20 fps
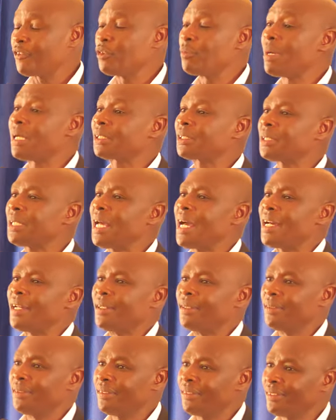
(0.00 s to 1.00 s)
you must
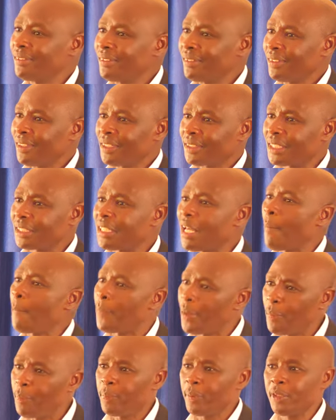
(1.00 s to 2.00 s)
learn that there are
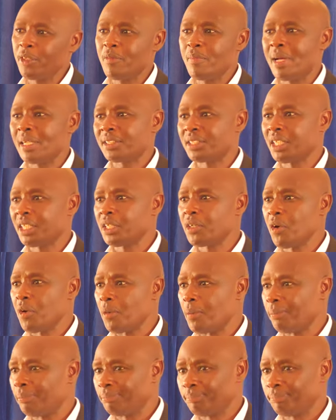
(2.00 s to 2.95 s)
people you must ignore.